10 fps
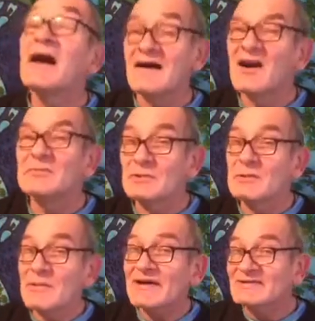I hope you'll
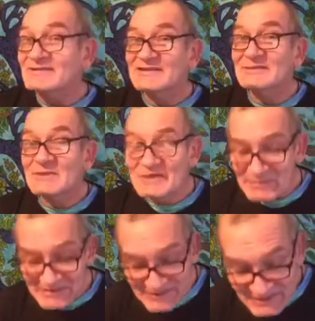be back to see me a
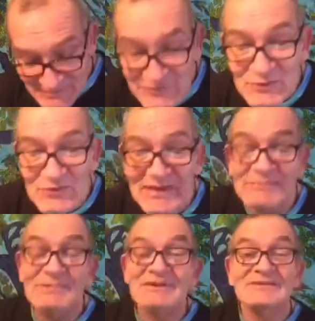bit then before
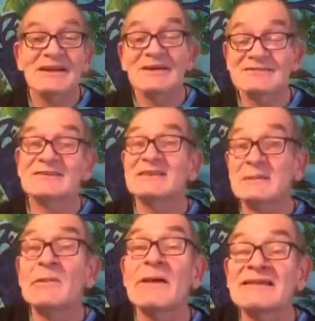then, but I'll certainly
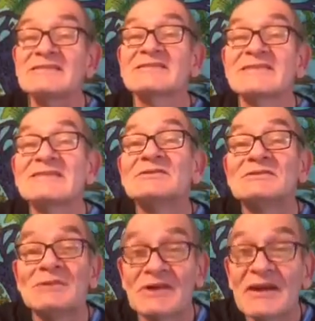be back to see you
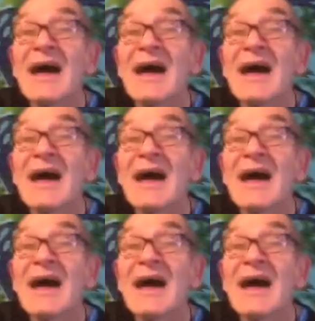tomorrow.